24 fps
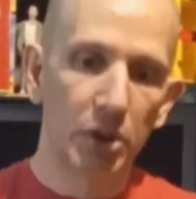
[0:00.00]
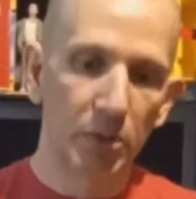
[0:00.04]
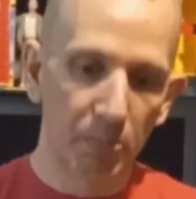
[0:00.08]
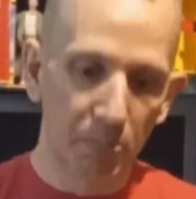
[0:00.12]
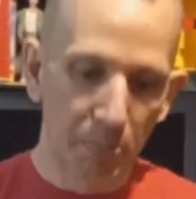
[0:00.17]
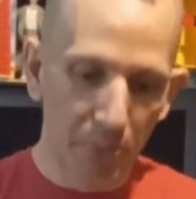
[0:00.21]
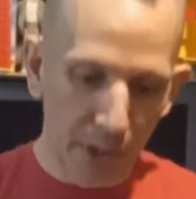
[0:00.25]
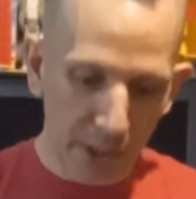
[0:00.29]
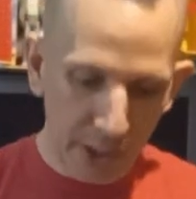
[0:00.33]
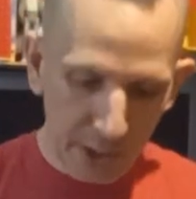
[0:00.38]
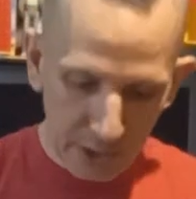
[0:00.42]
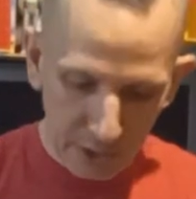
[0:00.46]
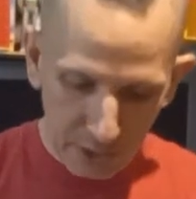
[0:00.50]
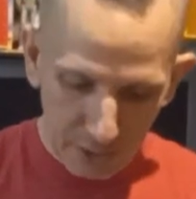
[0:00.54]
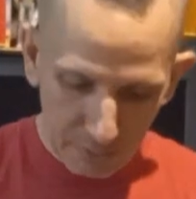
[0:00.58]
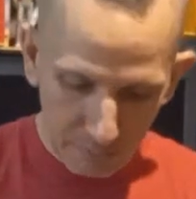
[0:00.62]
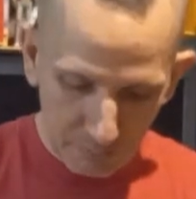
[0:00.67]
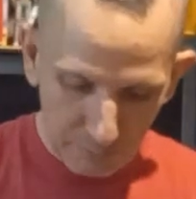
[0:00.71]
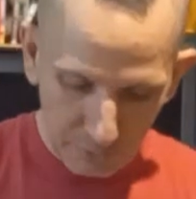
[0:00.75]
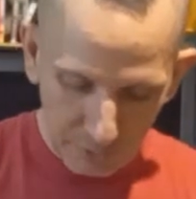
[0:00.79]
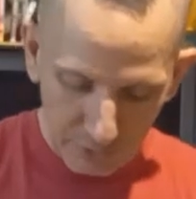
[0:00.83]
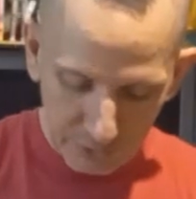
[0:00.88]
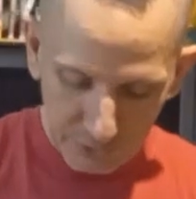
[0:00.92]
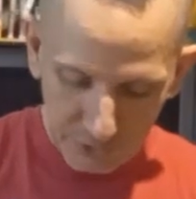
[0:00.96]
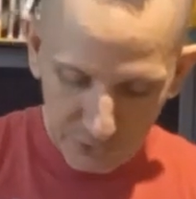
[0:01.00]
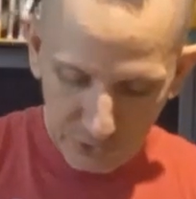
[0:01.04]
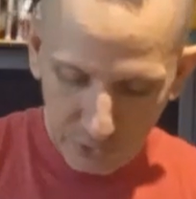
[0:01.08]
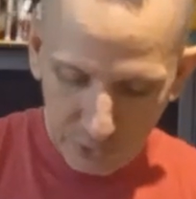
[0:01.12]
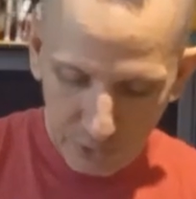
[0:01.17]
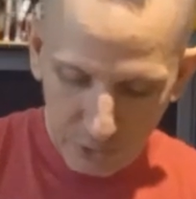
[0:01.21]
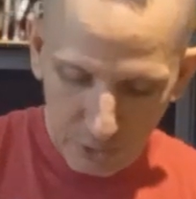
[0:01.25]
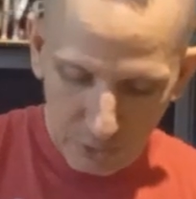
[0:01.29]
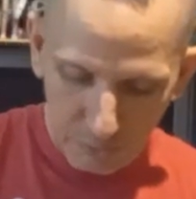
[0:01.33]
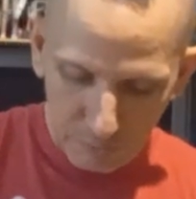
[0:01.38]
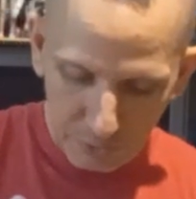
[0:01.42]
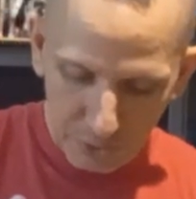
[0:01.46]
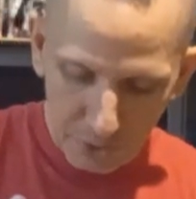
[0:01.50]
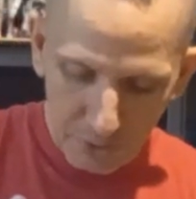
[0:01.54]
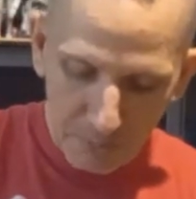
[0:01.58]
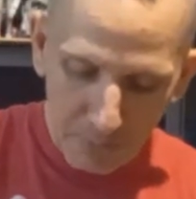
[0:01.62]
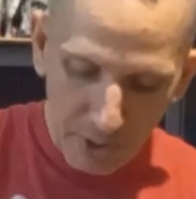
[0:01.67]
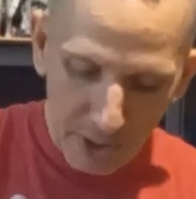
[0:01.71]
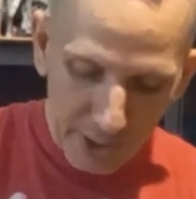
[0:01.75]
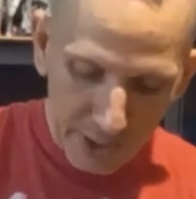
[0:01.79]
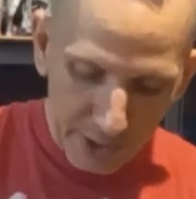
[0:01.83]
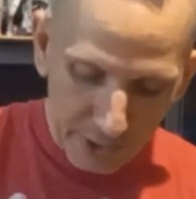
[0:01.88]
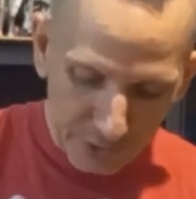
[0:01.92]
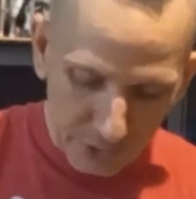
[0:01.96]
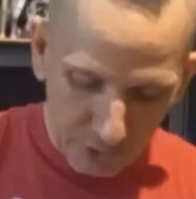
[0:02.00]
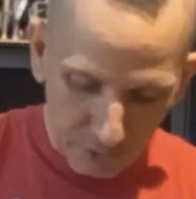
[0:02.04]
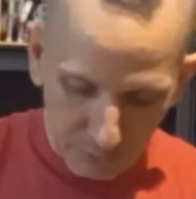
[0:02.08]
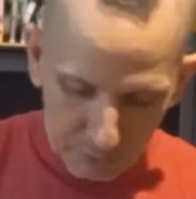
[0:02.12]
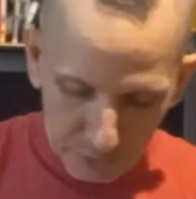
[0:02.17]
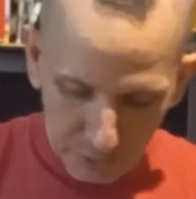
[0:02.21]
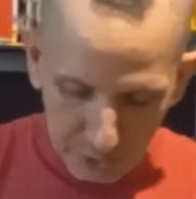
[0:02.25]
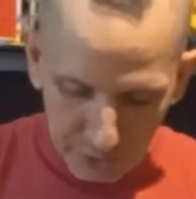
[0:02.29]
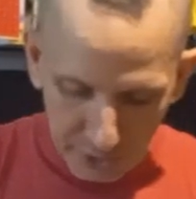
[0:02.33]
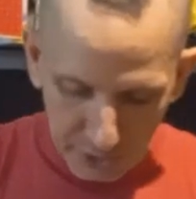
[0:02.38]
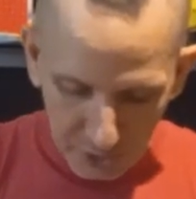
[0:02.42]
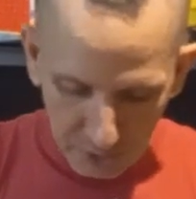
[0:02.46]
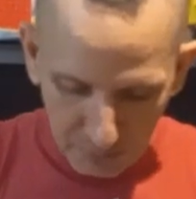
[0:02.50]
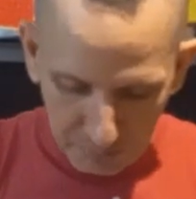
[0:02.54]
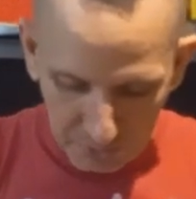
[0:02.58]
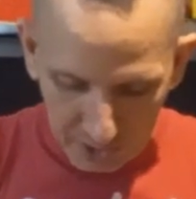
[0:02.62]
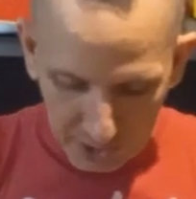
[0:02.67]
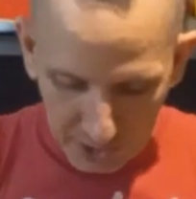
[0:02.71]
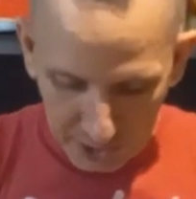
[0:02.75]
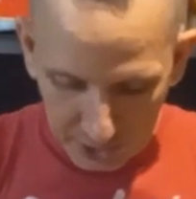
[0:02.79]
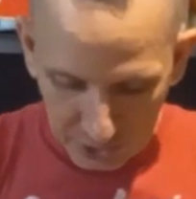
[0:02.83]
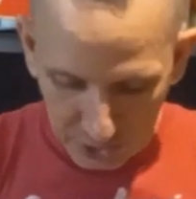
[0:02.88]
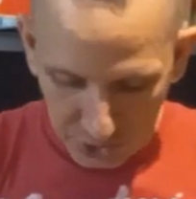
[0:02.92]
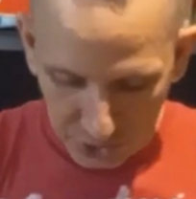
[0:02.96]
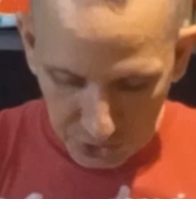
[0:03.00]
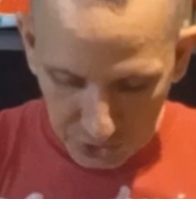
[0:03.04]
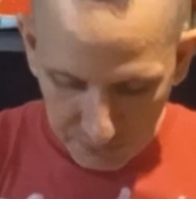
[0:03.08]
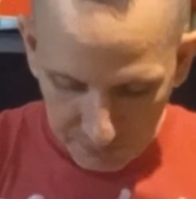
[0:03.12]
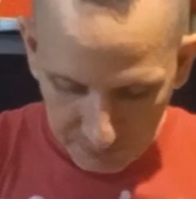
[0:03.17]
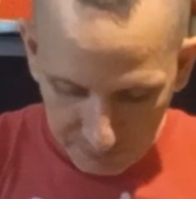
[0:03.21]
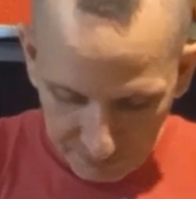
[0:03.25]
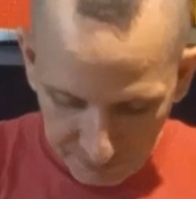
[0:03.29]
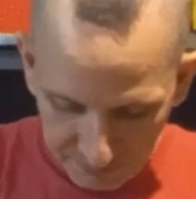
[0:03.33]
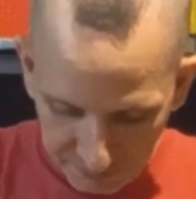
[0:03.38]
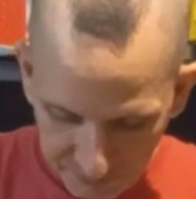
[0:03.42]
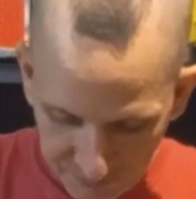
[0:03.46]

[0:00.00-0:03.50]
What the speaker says: combine it. But still, I don't really mind, because I really like the packaging.